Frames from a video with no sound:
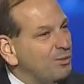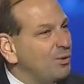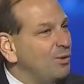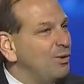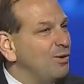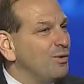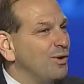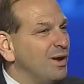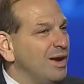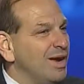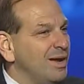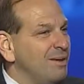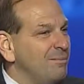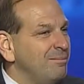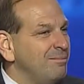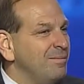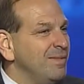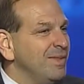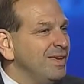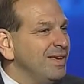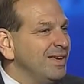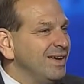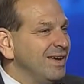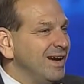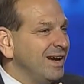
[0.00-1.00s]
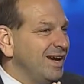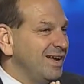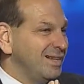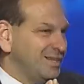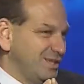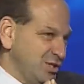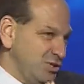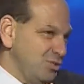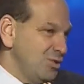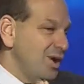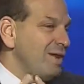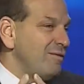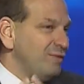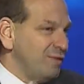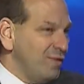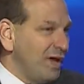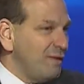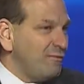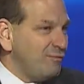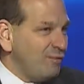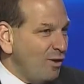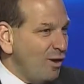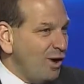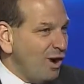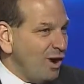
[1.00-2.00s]
program to travel
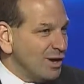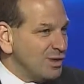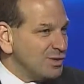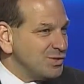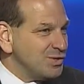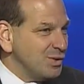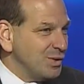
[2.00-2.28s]
that far.